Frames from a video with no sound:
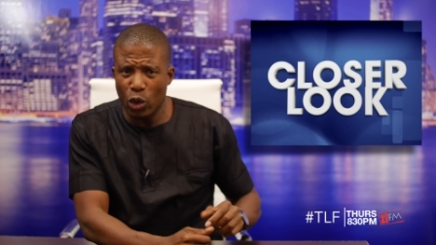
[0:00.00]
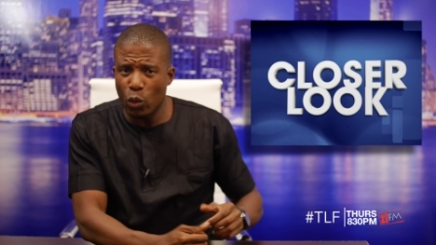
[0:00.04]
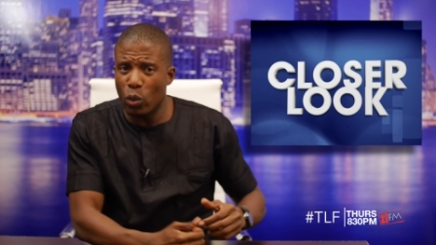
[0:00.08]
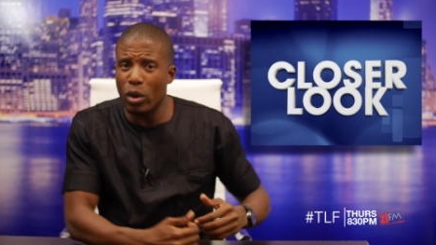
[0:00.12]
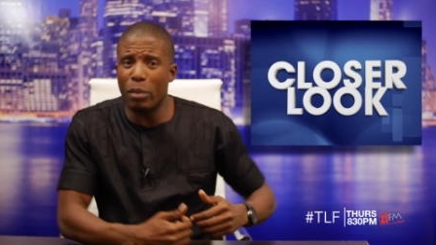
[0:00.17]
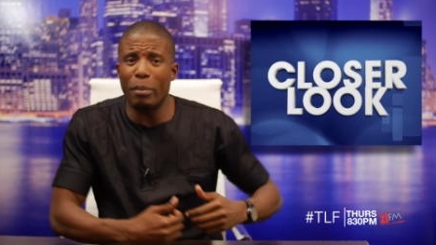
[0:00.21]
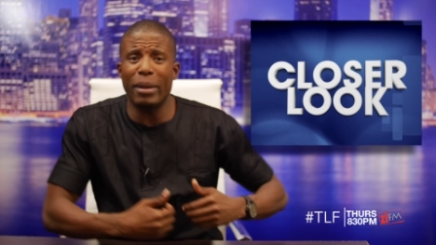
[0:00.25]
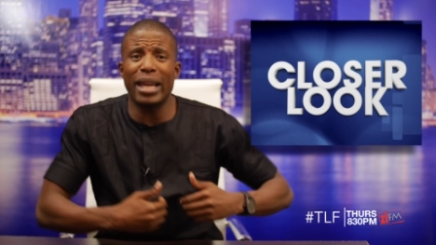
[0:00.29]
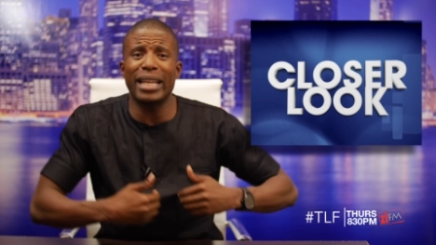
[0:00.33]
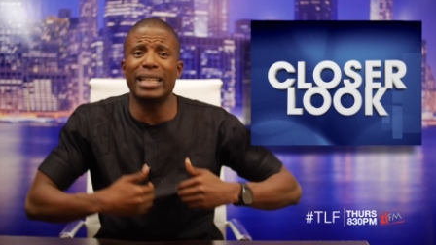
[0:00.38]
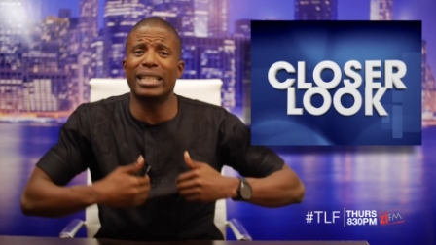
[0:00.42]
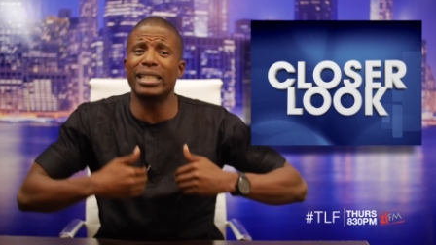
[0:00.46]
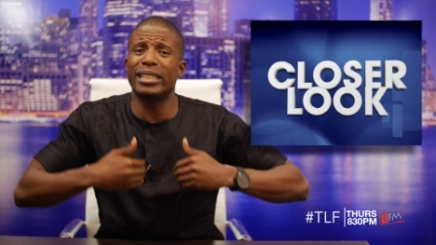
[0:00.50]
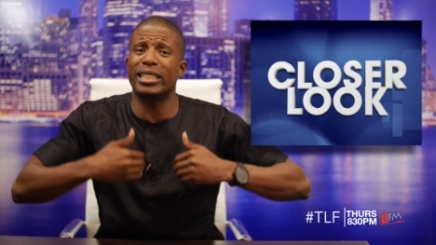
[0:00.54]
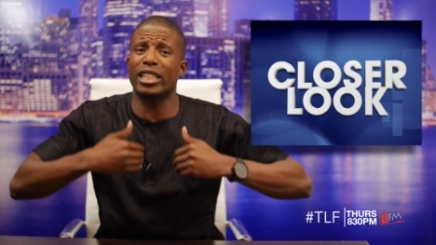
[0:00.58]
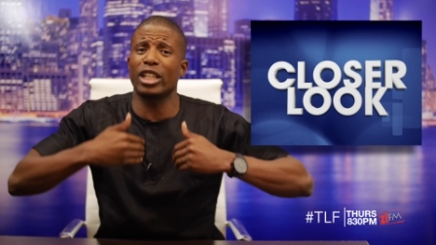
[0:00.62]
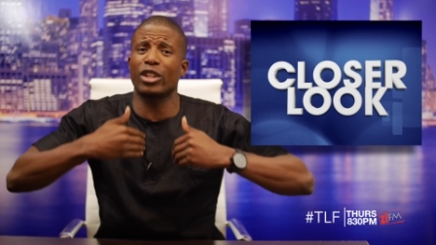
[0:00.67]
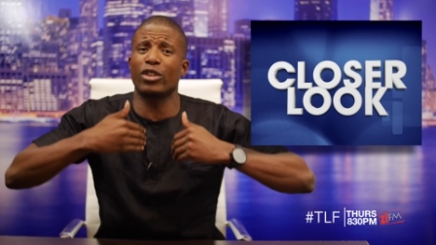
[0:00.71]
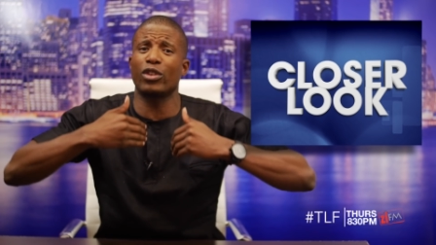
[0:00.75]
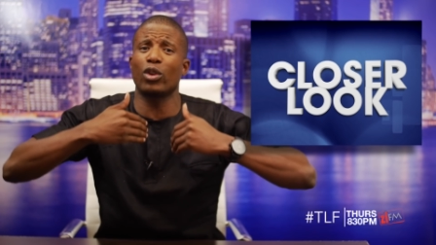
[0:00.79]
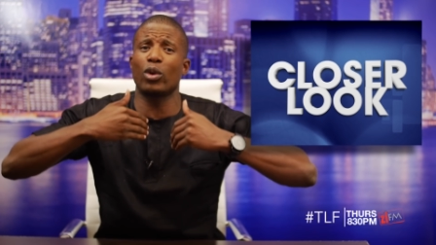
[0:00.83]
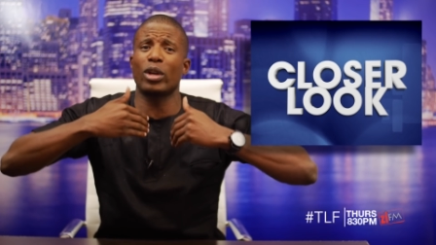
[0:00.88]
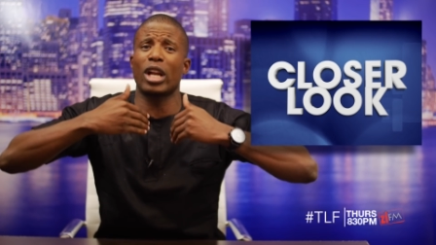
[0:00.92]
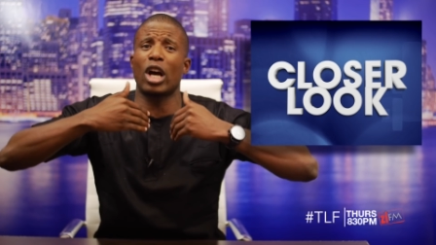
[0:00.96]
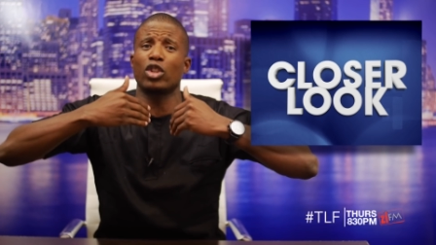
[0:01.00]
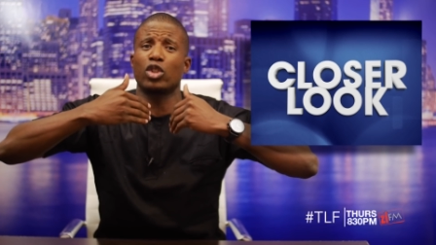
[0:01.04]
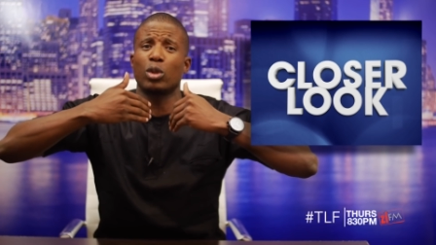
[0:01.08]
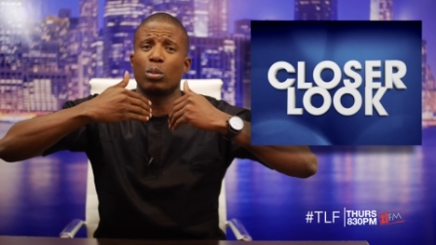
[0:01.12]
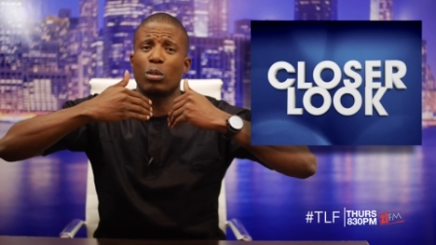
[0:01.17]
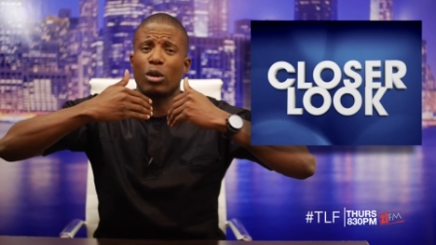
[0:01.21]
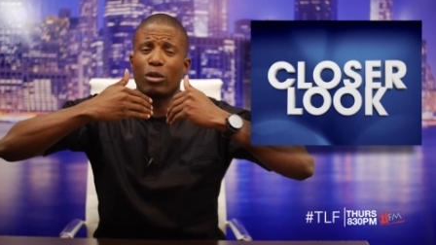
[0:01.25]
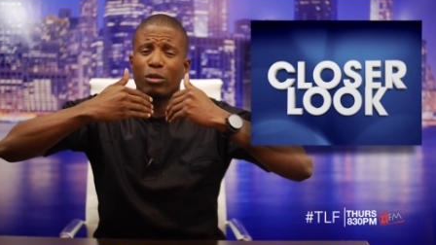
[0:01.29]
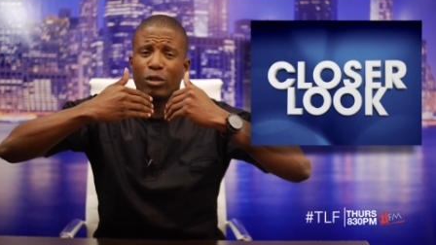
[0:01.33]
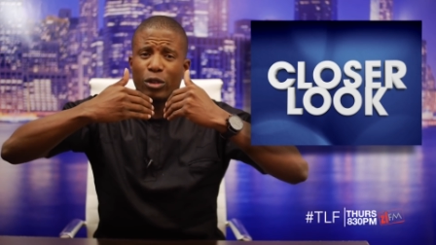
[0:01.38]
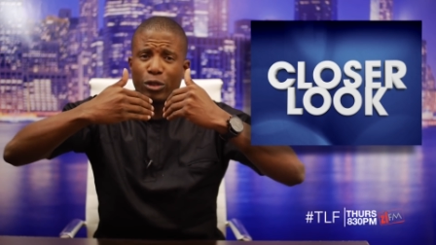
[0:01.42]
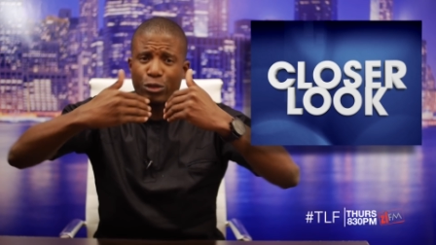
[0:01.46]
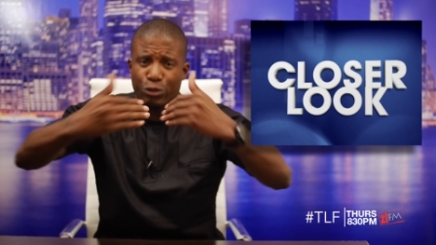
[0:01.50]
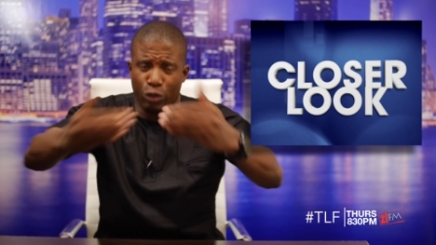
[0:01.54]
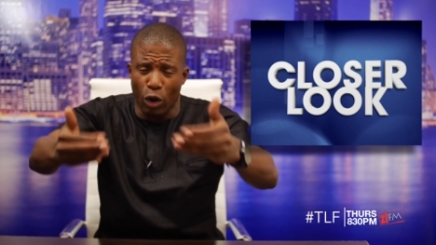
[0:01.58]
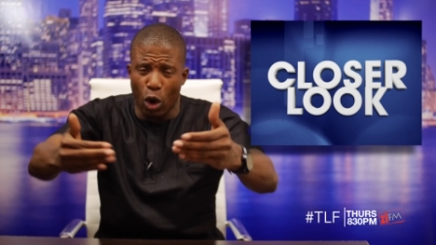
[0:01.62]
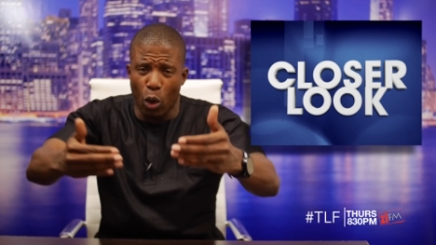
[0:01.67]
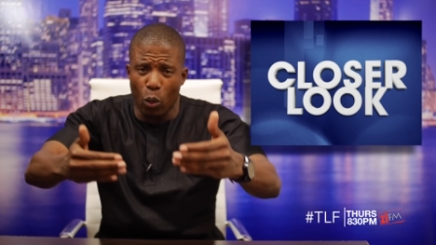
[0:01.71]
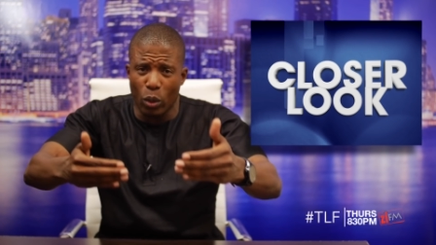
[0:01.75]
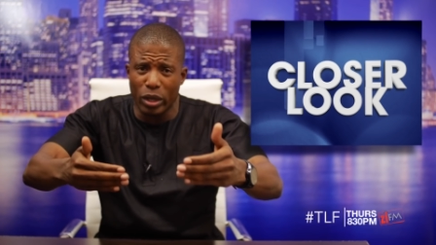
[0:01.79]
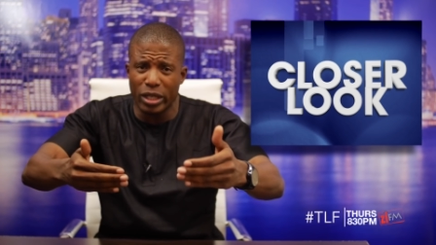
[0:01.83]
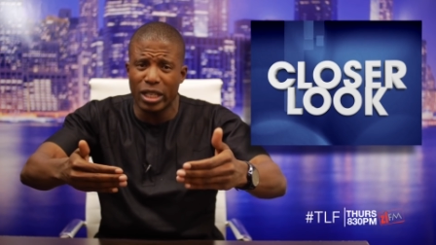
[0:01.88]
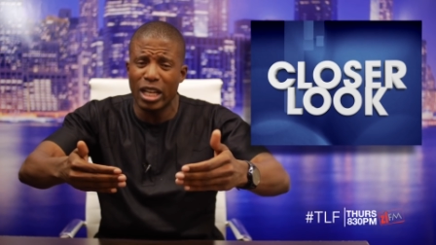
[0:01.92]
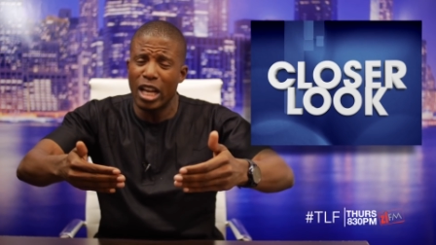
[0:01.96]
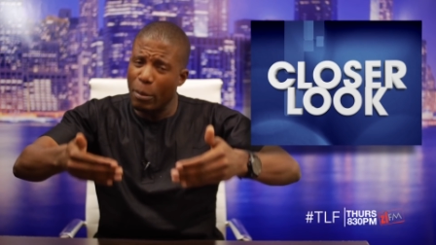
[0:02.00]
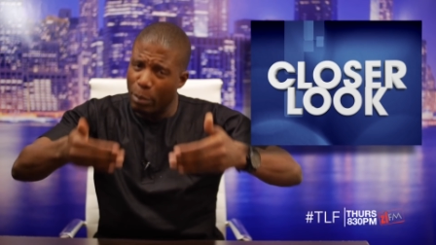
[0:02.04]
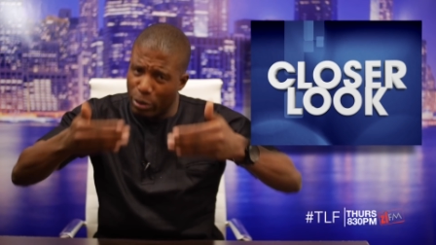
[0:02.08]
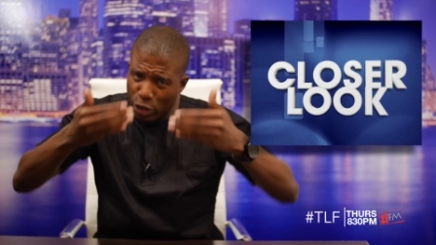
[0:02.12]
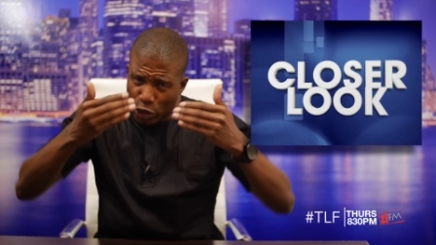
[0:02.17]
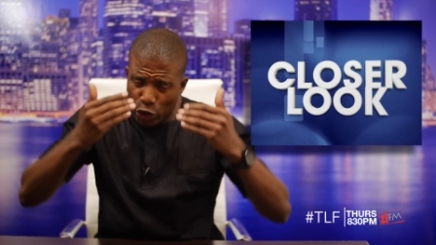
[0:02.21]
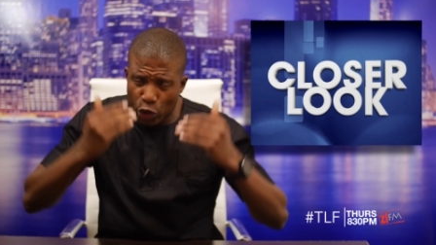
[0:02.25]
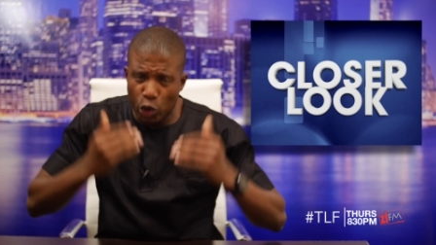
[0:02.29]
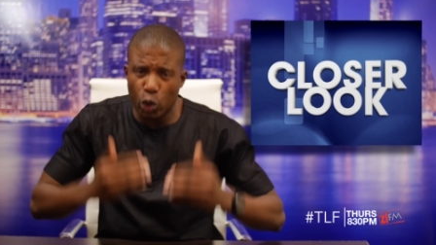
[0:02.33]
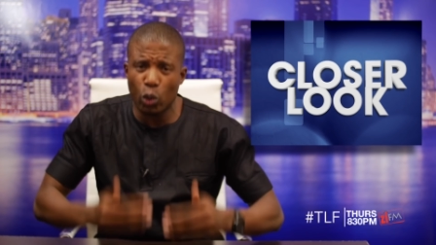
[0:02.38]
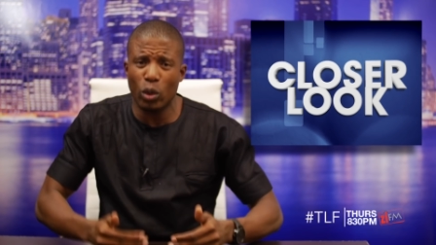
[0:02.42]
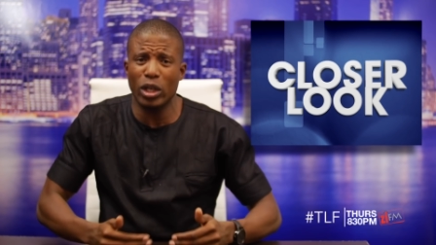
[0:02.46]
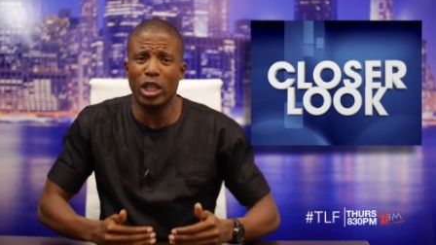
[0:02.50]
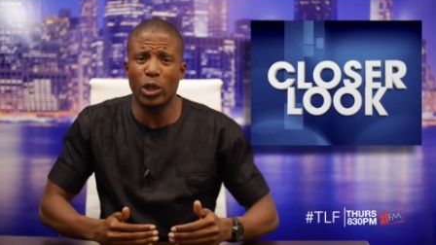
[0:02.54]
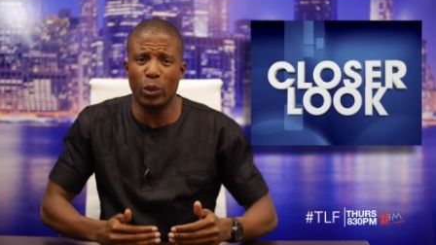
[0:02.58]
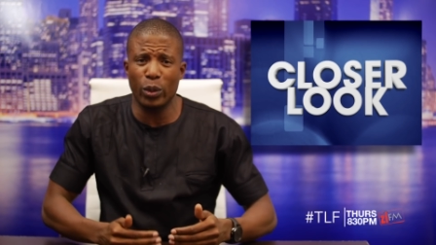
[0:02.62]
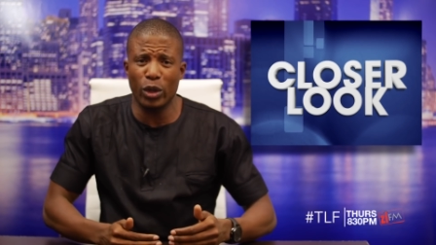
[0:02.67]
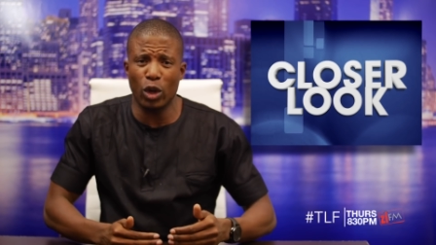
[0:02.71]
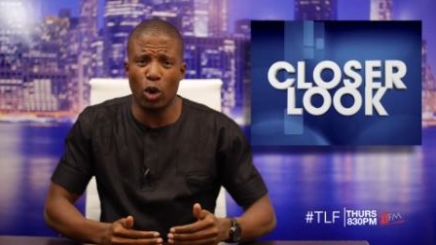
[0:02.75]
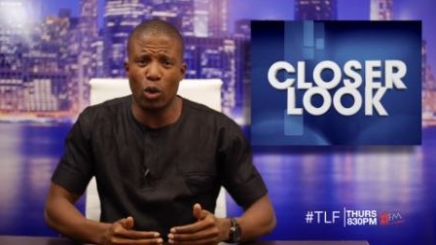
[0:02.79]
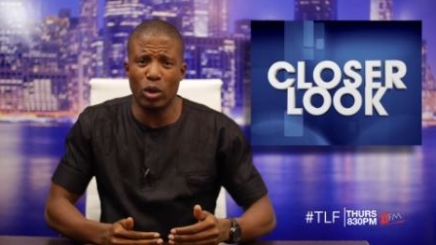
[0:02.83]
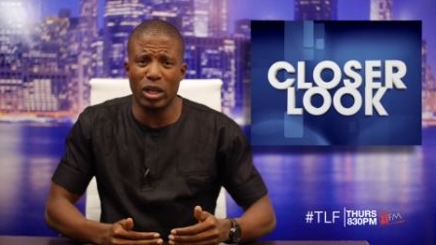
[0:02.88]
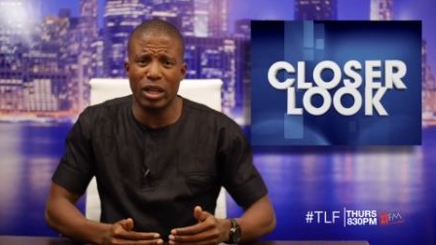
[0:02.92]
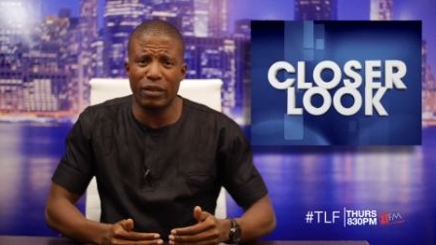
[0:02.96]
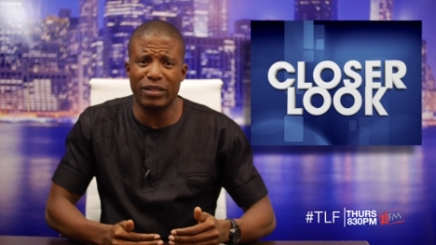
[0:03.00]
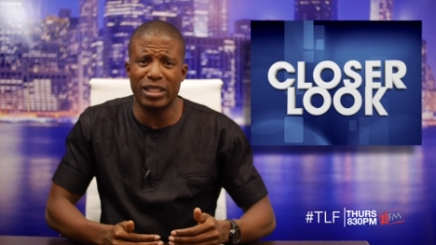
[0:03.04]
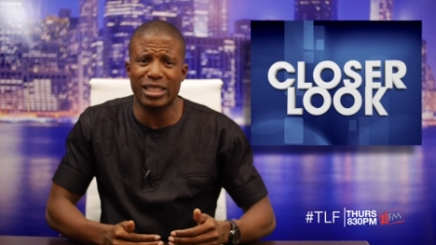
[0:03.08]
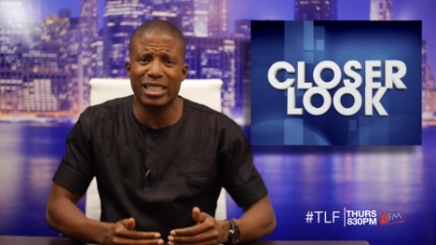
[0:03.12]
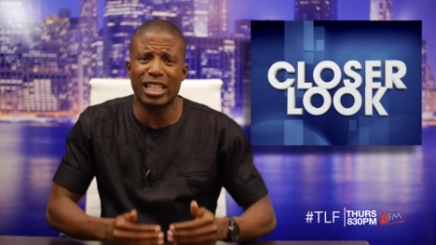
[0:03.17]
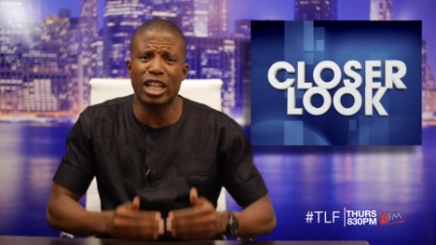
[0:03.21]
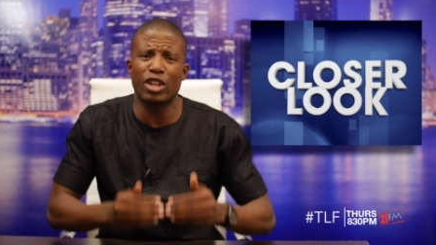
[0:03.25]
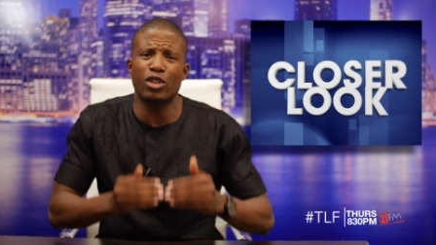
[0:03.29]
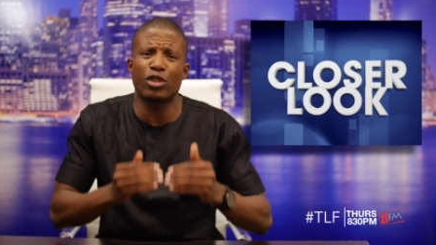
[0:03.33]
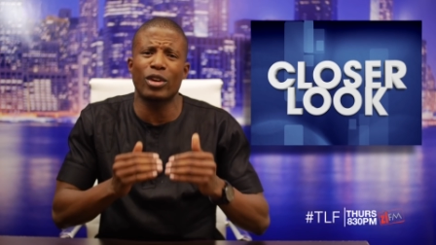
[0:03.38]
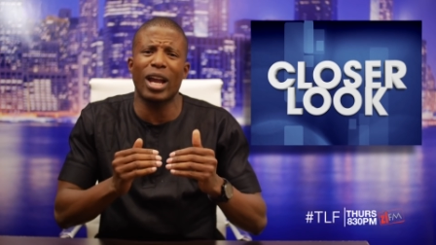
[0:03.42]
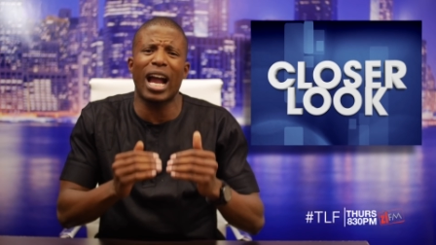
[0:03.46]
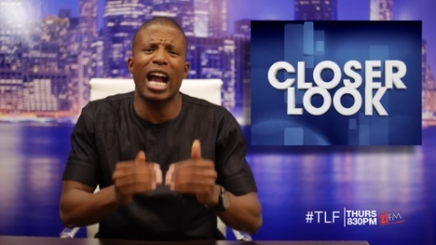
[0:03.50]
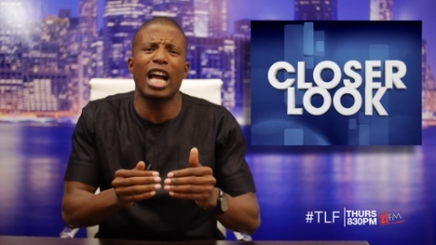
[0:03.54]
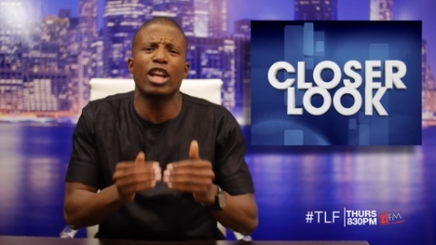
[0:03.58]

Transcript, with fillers: We may disagree on how to move it forward, but surely we all love this country.